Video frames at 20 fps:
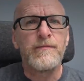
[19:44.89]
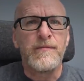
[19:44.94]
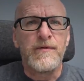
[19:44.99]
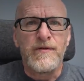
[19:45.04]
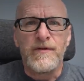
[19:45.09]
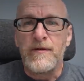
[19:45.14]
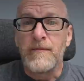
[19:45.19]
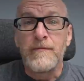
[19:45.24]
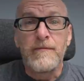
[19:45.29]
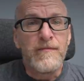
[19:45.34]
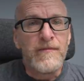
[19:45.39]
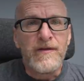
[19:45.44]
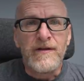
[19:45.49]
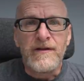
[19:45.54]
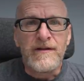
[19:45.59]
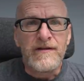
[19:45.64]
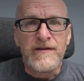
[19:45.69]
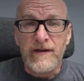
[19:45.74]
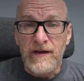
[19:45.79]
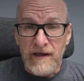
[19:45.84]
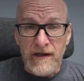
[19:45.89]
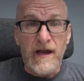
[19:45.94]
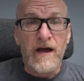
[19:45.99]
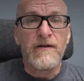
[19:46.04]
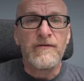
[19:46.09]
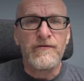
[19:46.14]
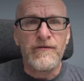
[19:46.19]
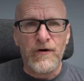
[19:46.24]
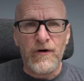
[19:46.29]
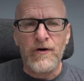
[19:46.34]
the
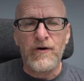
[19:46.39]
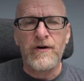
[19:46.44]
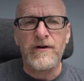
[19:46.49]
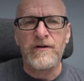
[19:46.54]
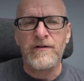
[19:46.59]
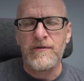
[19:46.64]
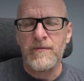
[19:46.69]
love or